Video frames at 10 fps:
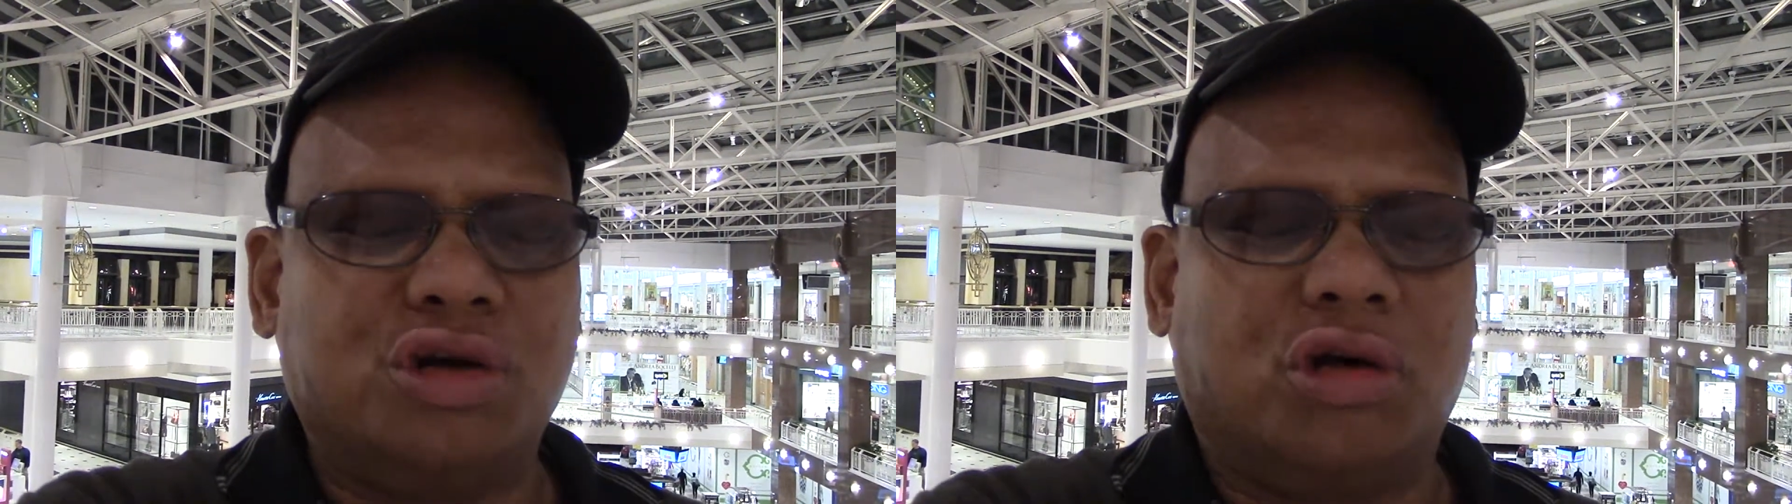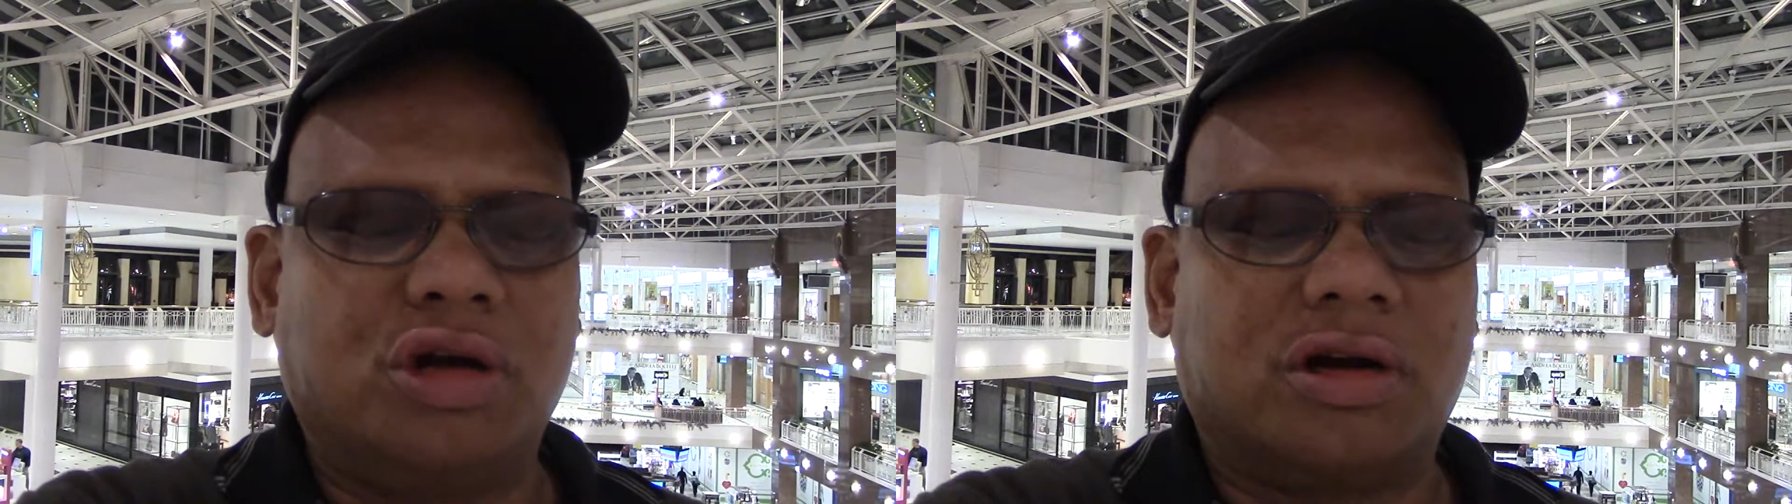
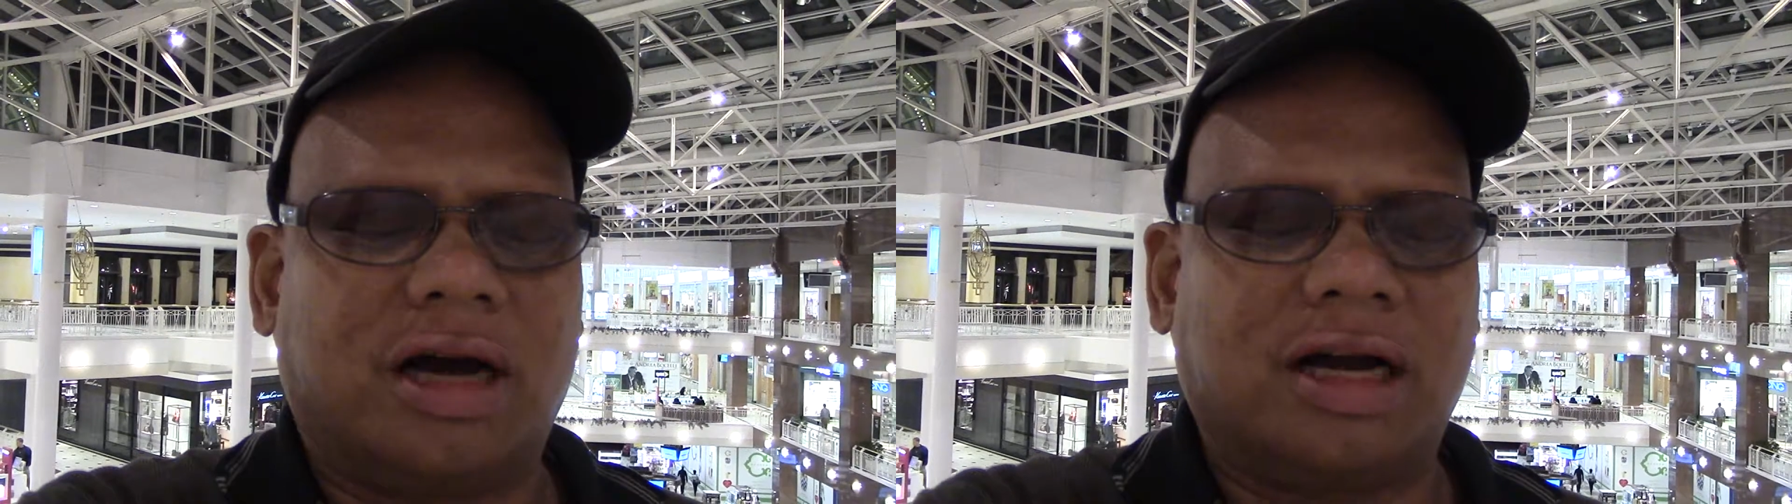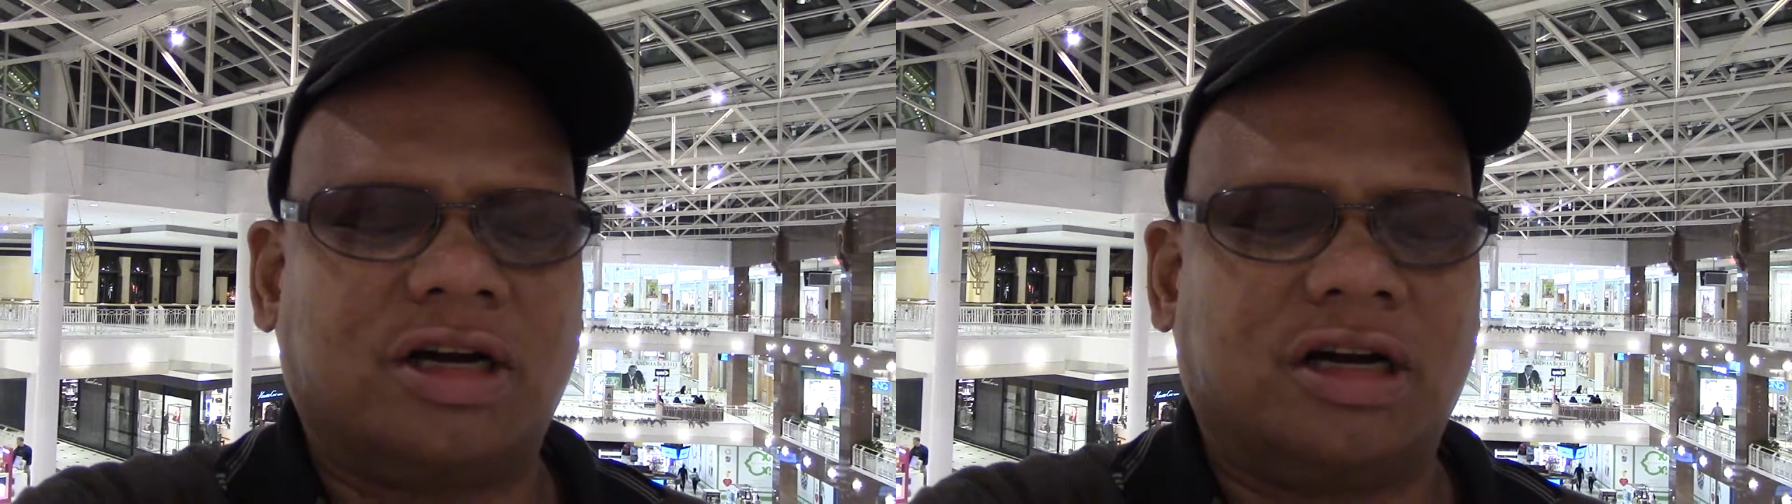know you're
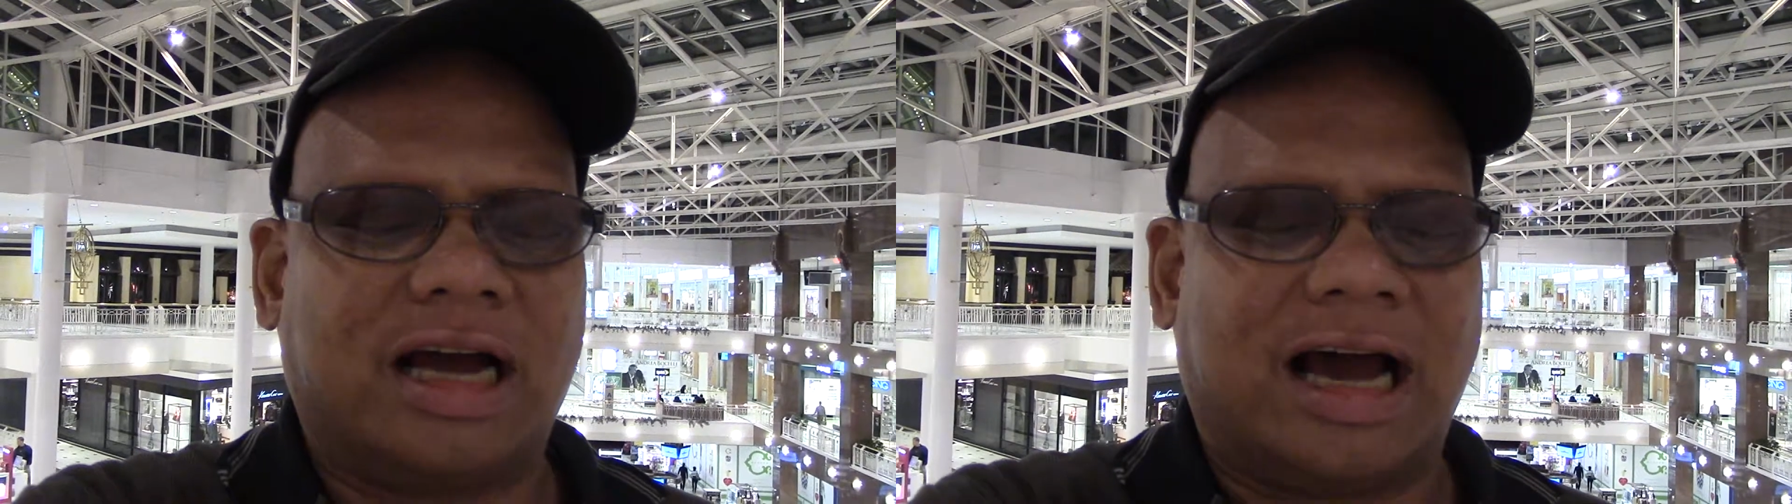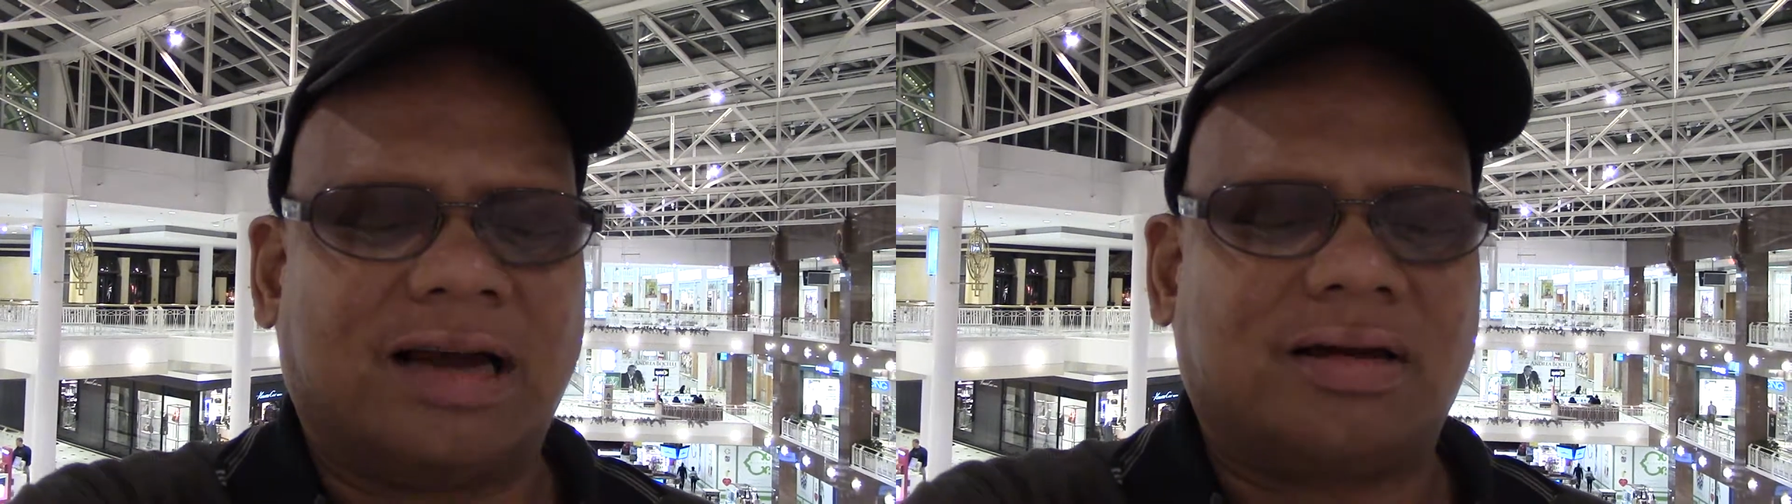not good
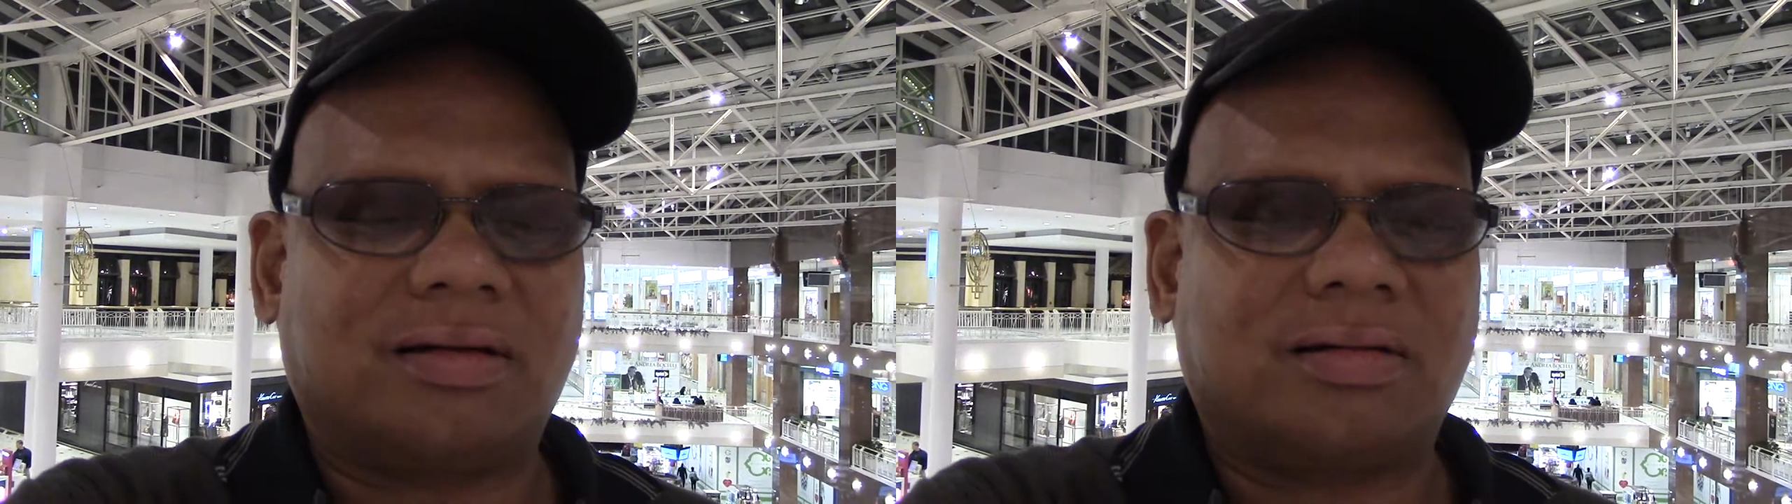at,